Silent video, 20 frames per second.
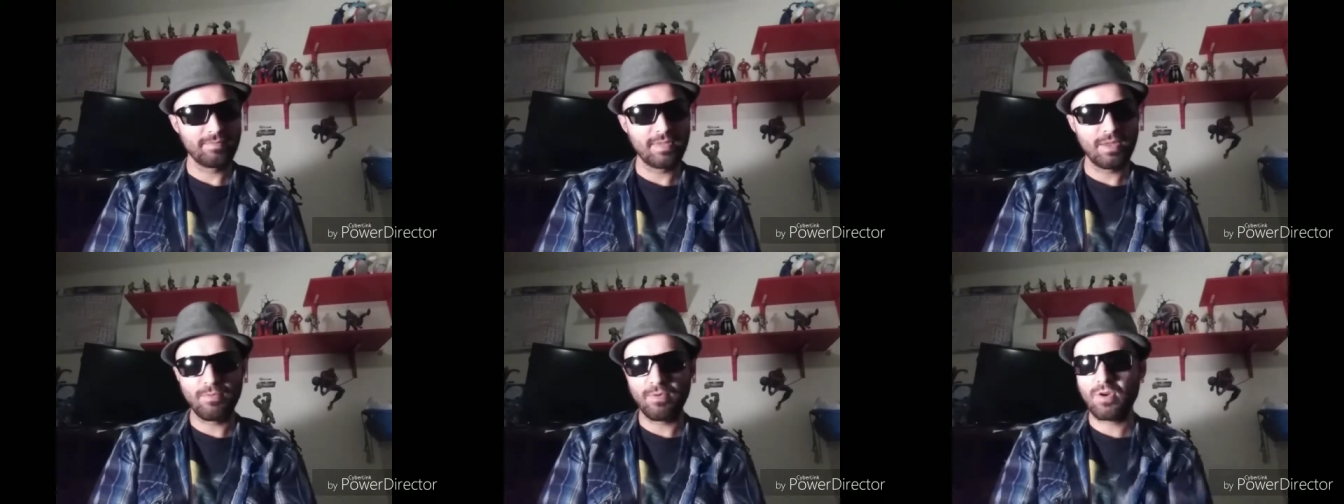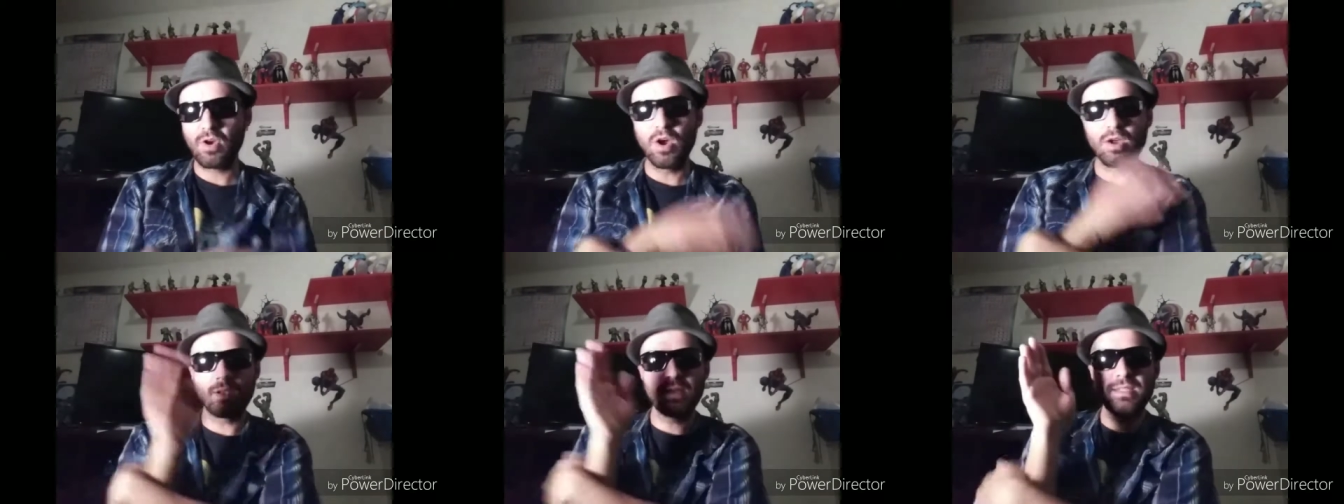
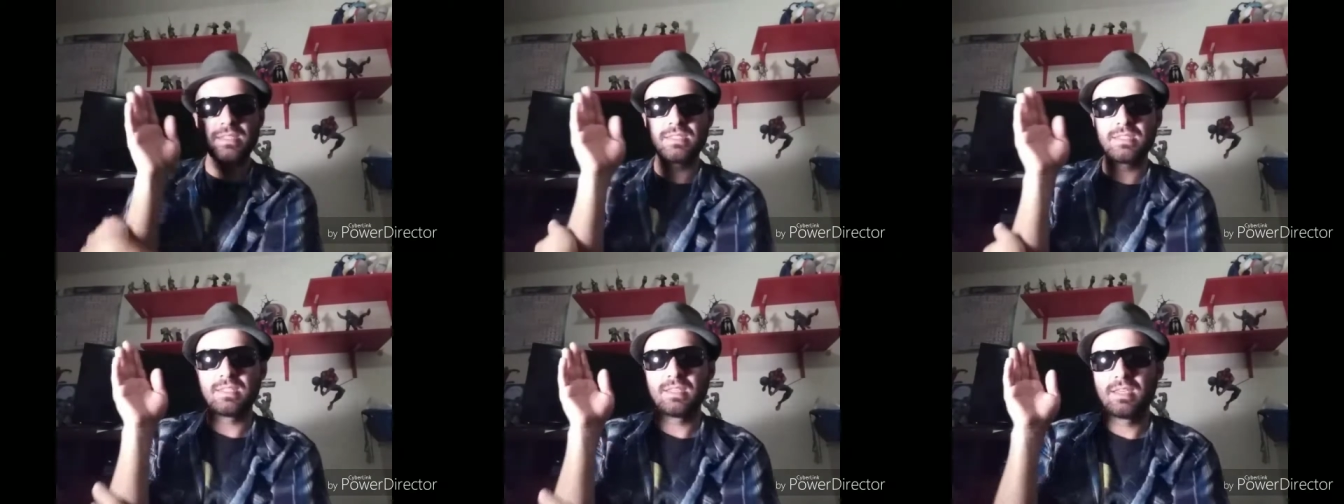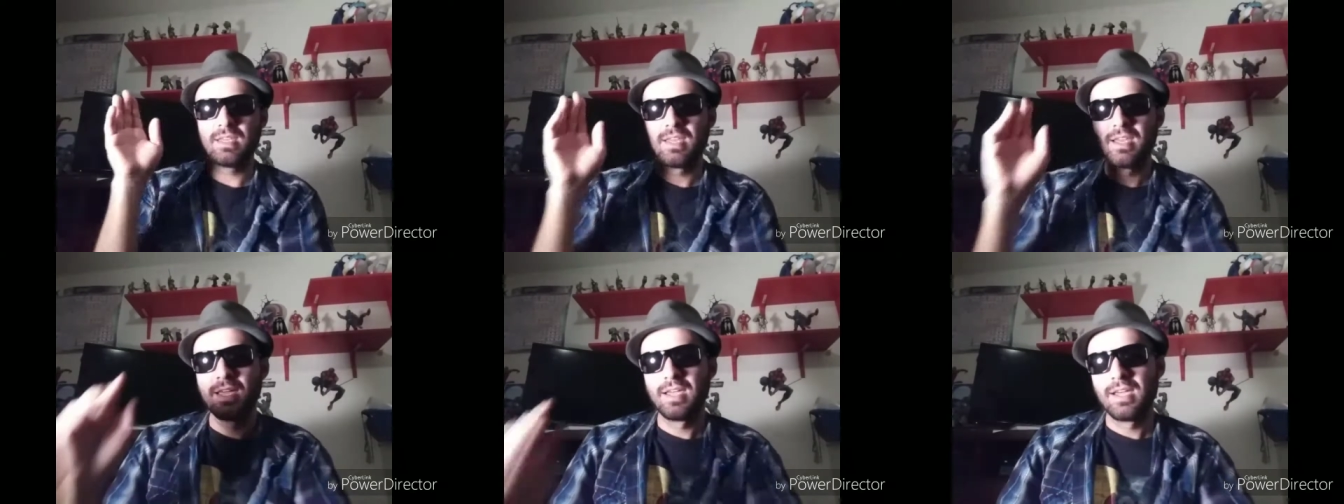Regardless,
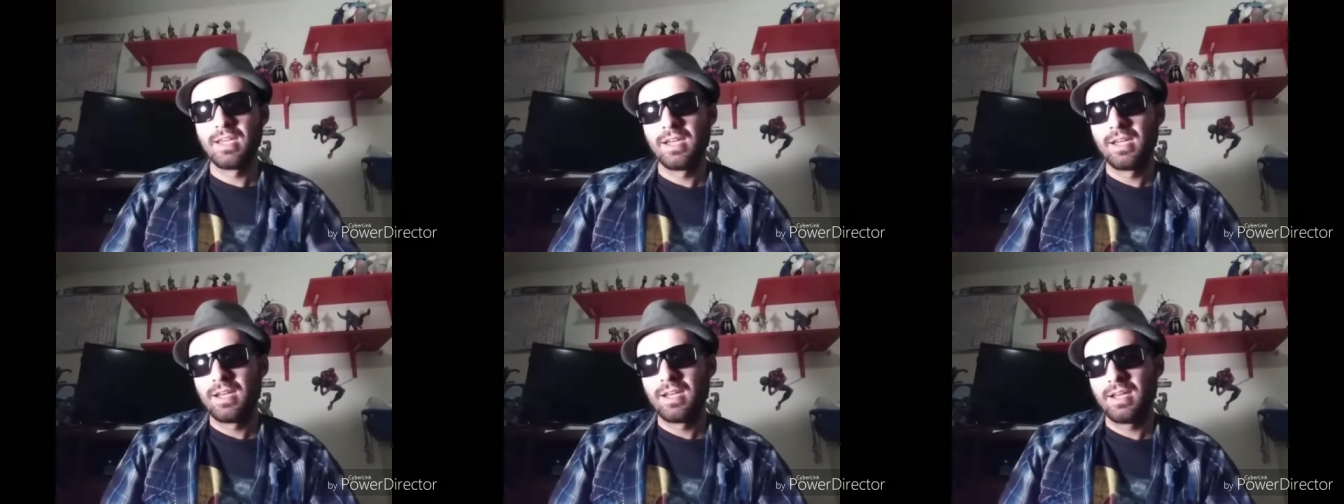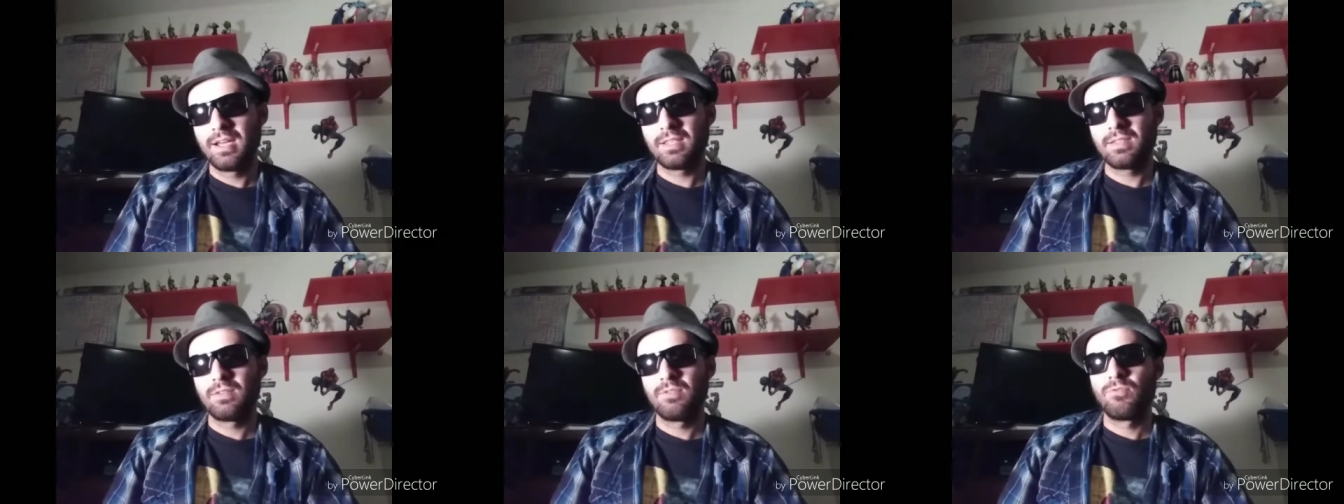
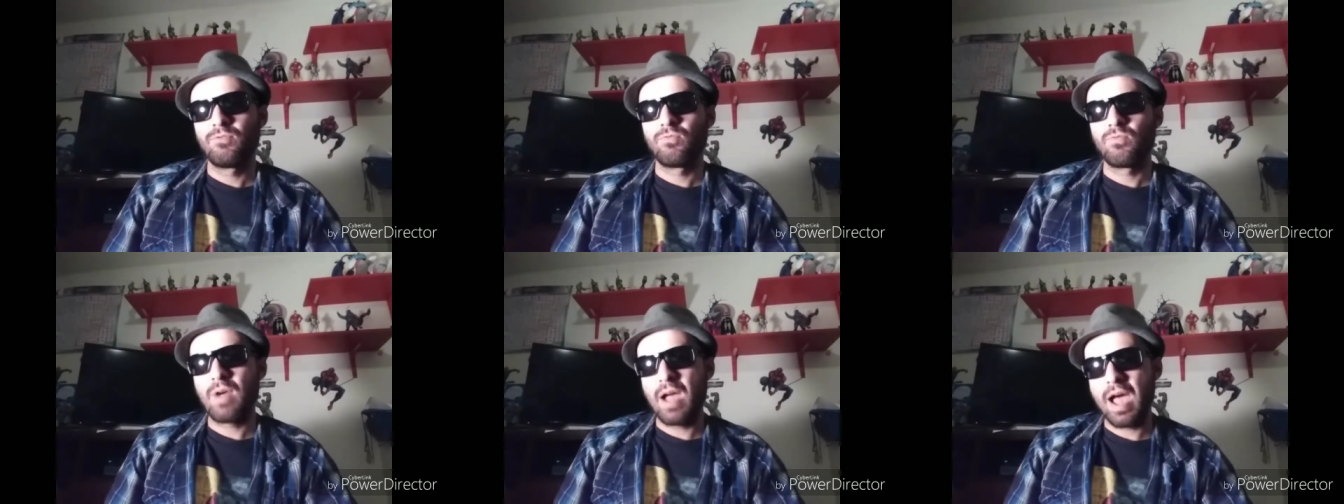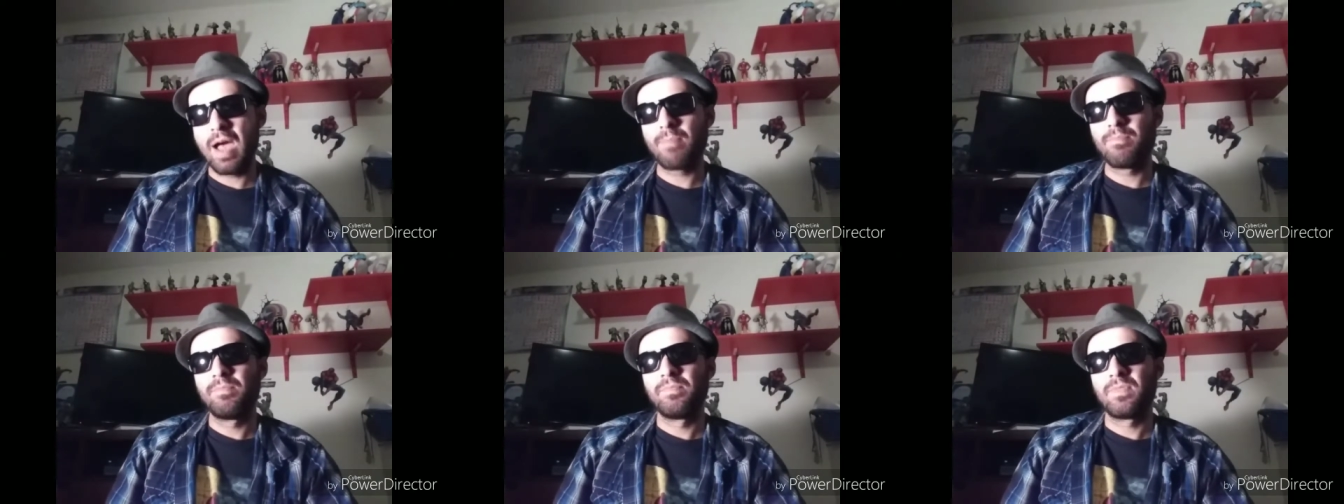
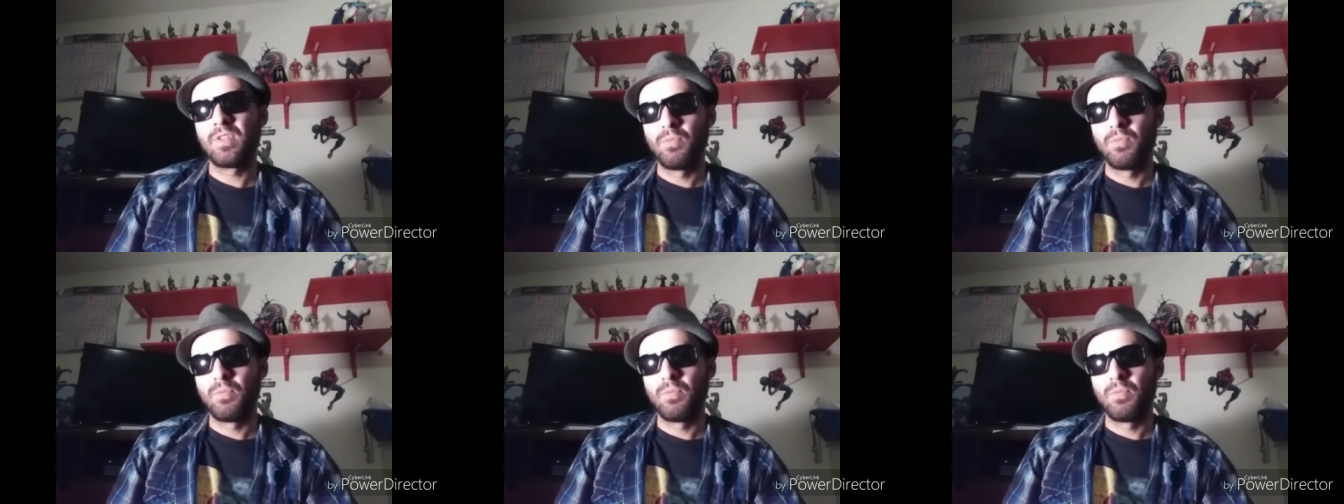Rob